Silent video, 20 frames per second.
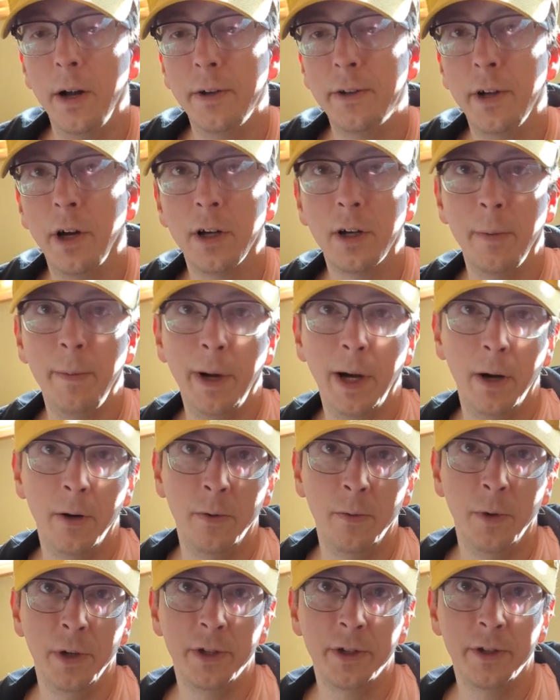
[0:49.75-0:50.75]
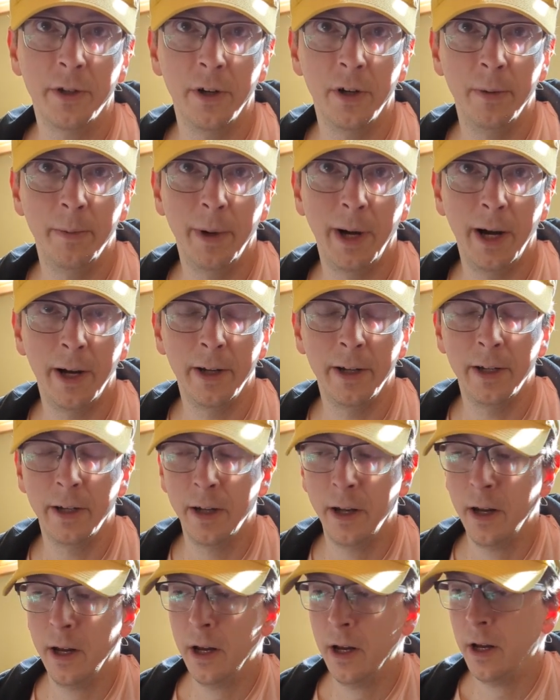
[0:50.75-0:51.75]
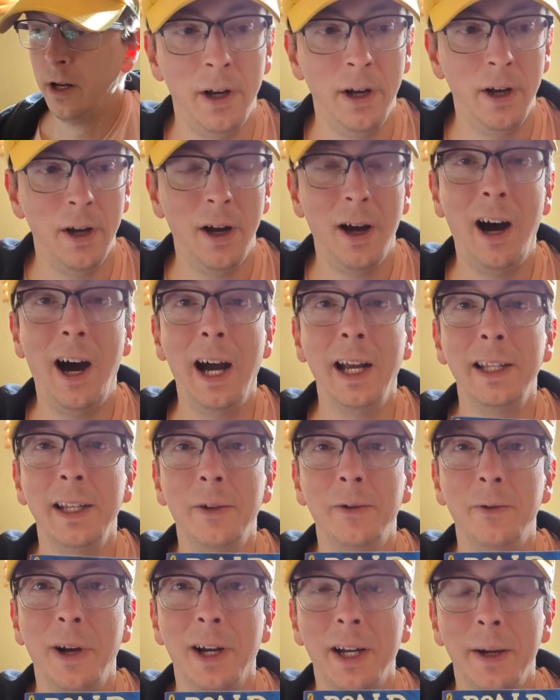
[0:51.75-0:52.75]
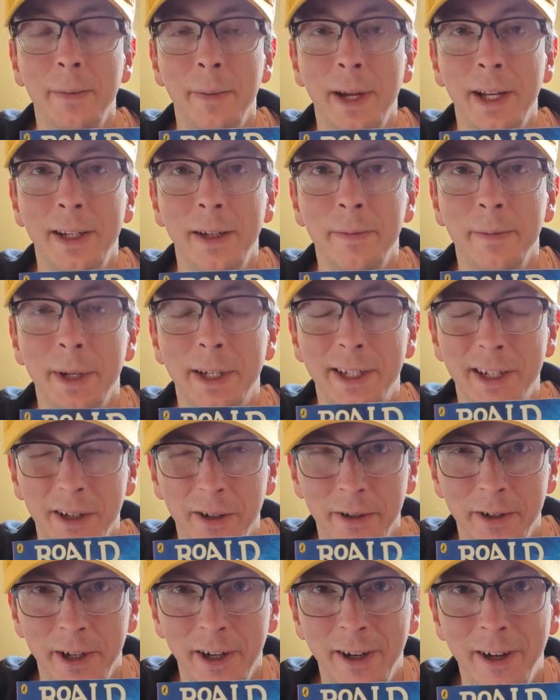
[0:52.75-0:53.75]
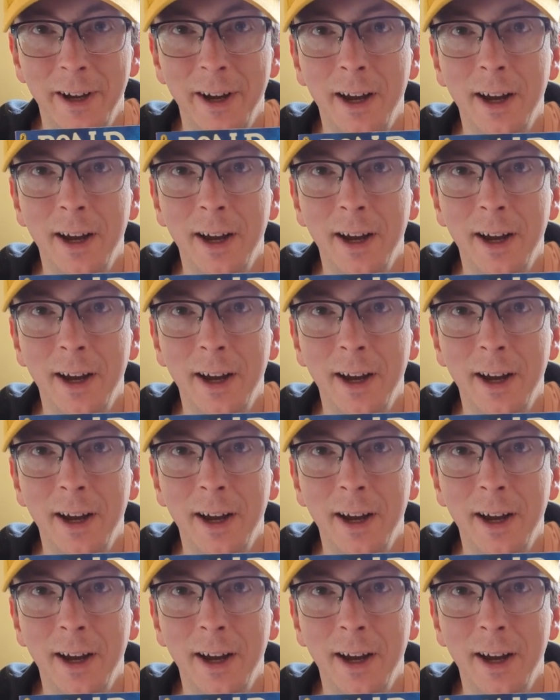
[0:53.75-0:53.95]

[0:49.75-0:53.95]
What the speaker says: Talk about what's good about it. Highly recommended, Matilda.